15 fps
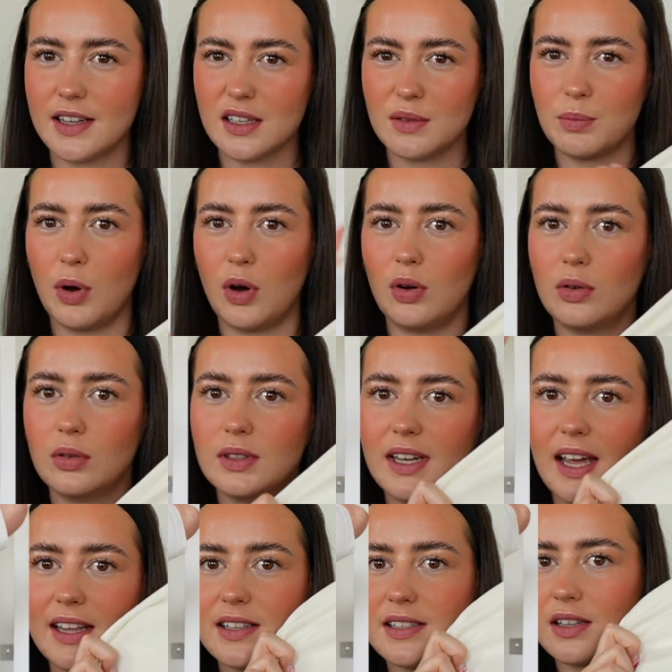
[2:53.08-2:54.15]
as bold
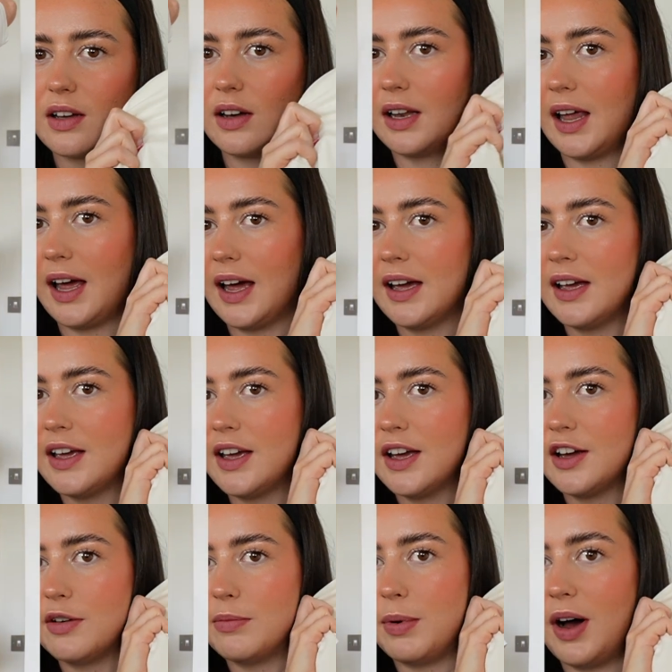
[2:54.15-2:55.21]
against the colour,
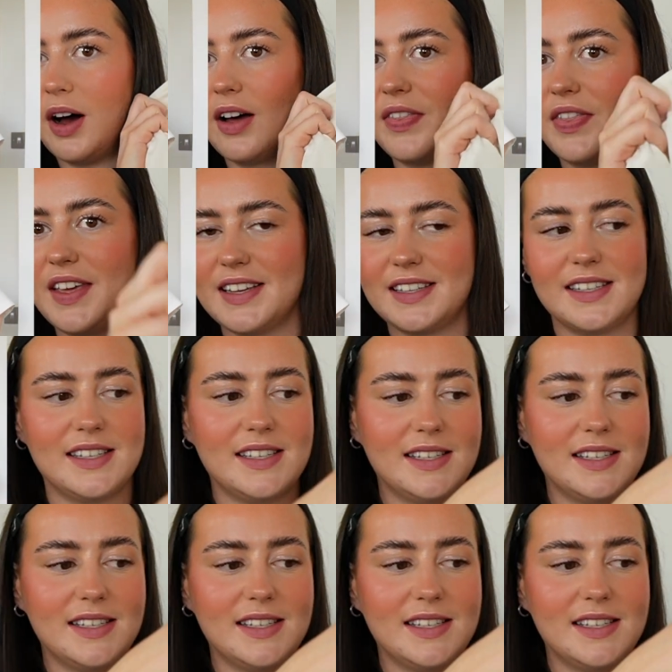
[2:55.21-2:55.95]
but this is